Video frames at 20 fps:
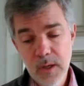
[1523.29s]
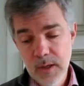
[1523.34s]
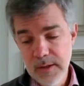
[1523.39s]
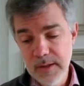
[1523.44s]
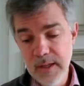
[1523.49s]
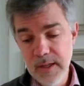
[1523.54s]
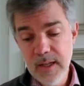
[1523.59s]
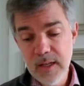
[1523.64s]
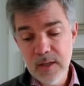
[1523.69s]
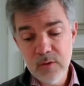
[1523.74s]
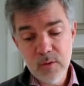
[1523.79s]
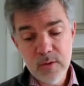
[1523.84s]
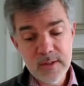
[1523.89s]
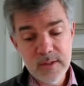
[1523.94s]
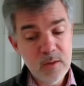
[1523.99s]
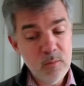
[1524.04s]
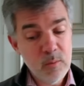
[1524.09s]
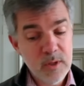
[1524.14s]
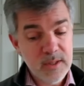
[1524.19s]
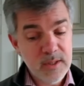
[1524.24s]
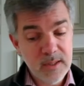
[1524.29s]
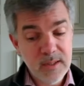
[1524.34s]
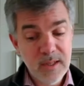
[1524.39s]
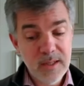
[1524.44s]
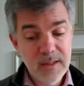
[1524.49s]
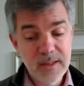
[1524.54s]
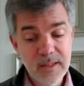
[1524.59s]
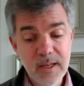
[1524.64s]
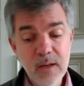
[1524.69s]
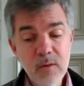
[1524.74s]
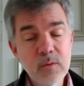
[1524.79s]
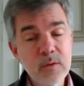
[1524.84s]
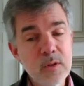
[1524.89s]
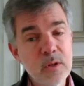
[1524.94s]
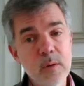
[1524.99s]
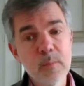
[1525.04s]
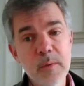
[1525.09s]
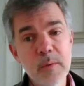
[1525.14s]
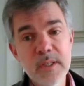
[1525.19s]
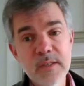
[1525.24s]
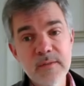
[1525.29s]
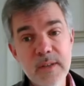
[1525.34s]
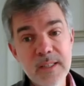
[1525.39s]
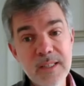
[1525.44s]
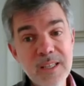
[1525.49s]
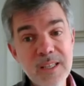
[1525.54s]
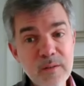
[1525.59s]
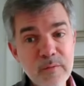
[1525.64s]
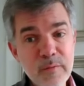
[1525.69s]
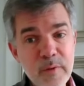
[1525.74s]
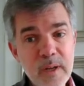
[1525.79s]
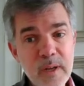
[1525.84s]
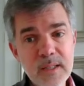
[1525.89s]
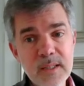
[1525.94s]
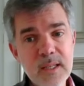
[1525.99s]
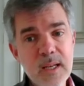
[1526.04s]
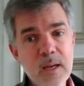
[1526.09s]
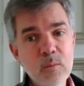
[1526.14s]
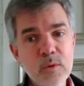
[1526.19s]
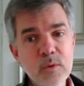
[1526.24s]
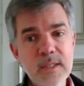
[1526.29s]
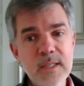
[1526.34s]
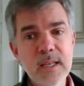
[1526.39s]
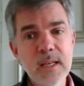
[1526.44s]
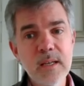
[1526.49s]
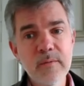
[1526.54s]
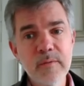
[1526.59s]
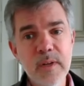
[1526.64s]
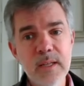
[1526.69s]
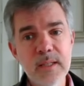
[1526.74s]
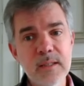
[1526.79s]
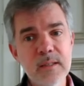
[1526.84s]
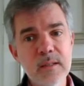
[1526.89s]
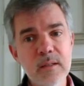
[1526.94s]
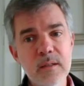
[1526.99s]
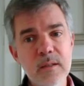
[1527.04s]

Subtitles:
electoral sequence and the outcome, is that in fact I would say that